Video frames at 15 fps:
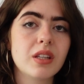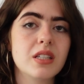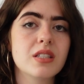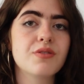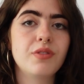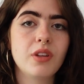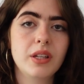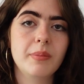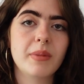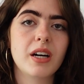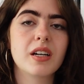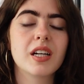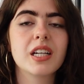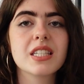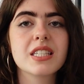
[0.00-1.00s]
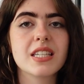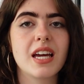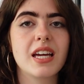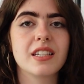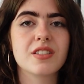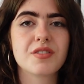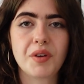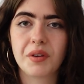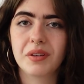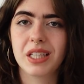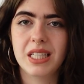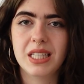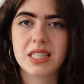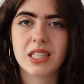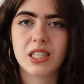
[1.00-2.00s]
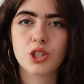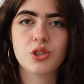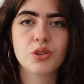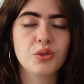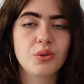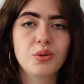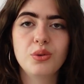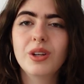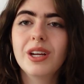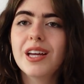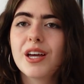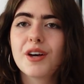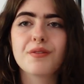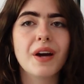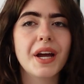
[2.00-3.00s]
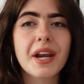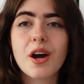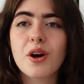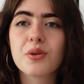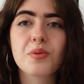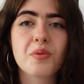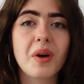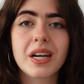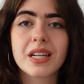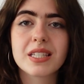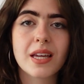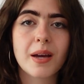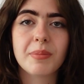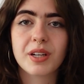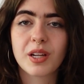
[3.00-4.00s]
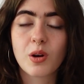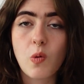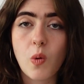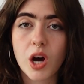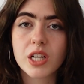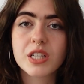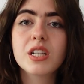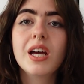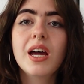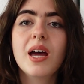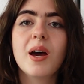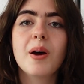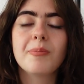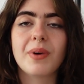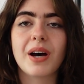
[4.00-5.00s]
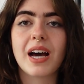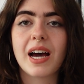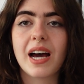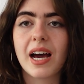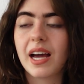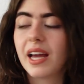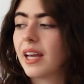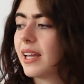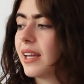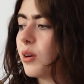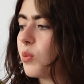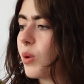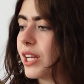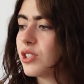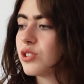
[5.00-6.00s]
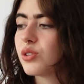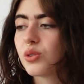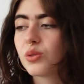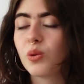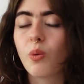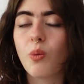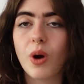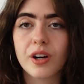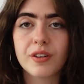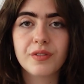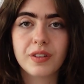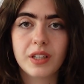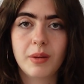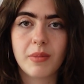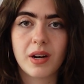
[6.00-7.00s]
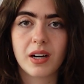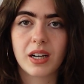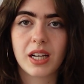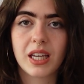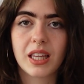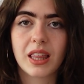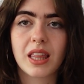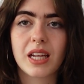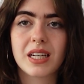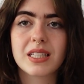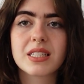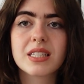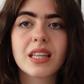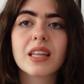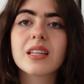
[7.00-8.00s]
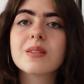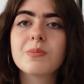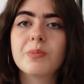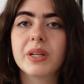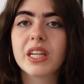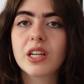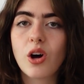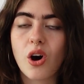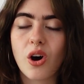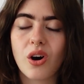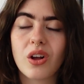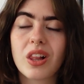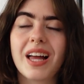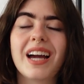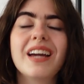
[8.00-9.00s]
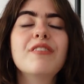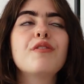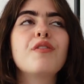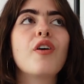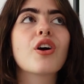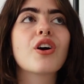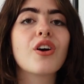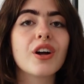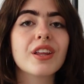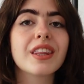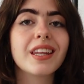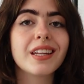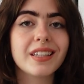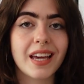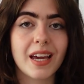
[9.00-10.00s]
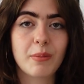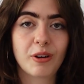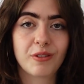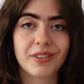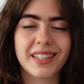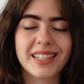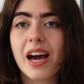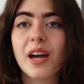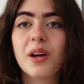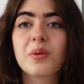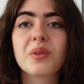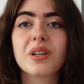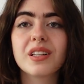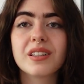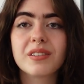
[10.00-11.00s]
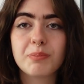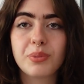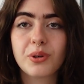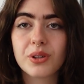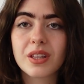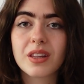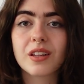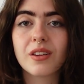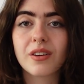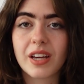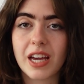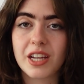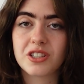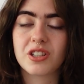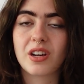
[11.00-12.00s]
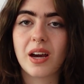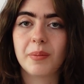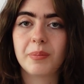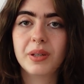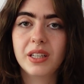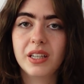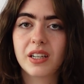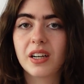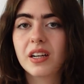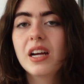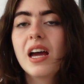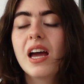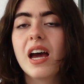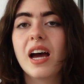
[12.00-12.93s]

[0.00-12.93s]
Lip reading: these flea markets and it's very easy to find out when is happening what. But I went to one flea market that is in this big hall. I forgot the name of it. I will put the location up here,